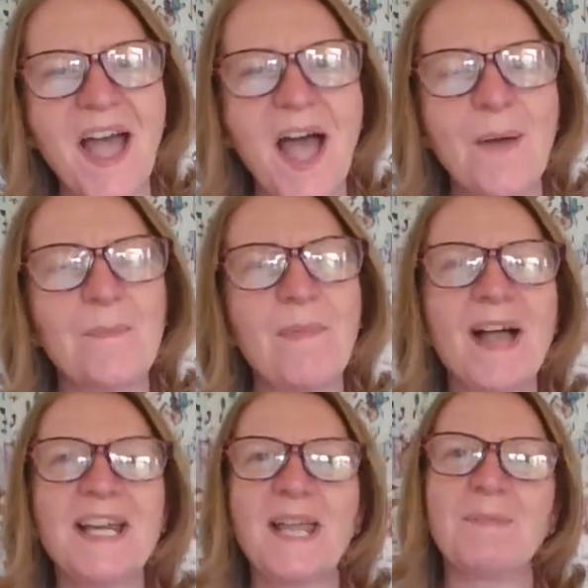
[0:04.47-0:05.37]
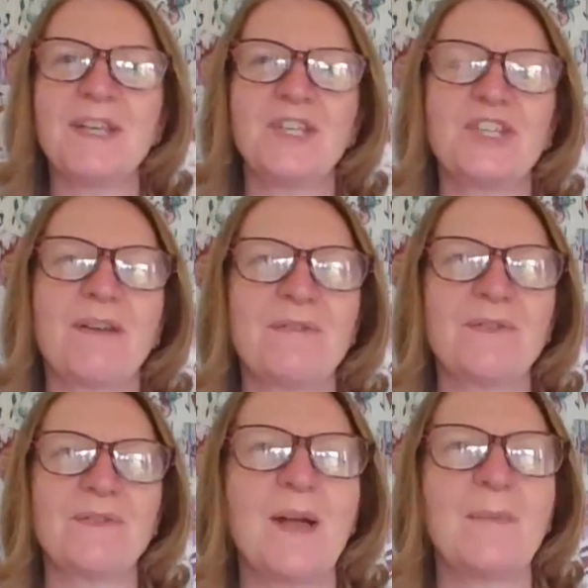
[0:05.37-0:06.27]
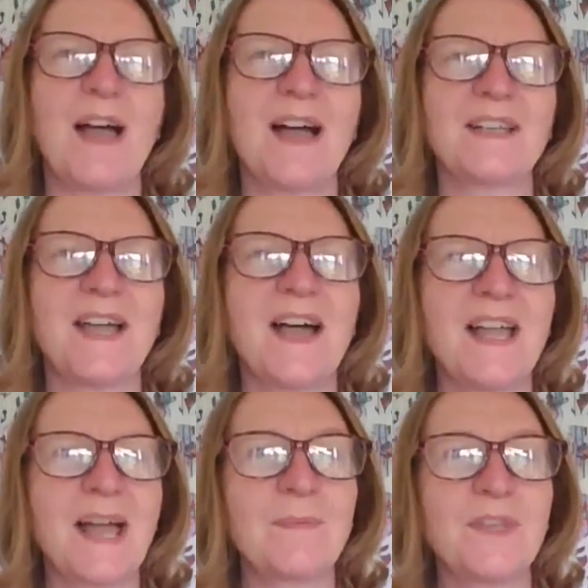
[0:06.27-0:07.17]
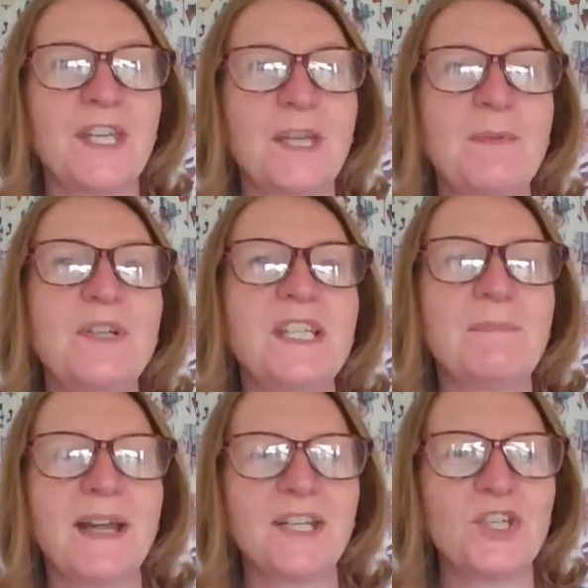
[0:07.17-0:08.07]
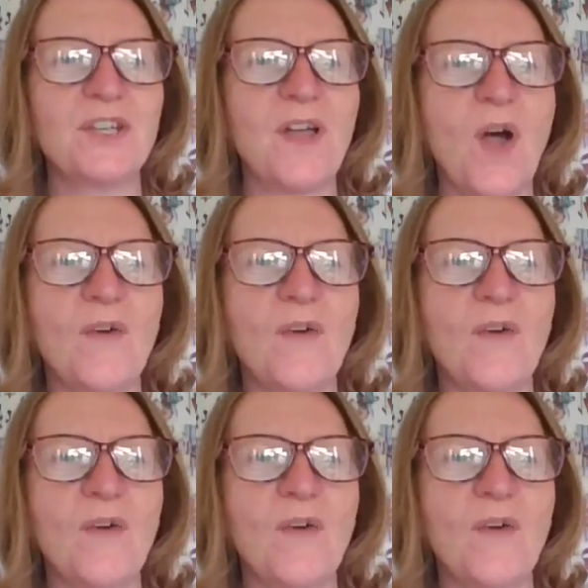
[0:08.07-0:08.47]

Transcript: My name is Sheridan Webb and I am the community manager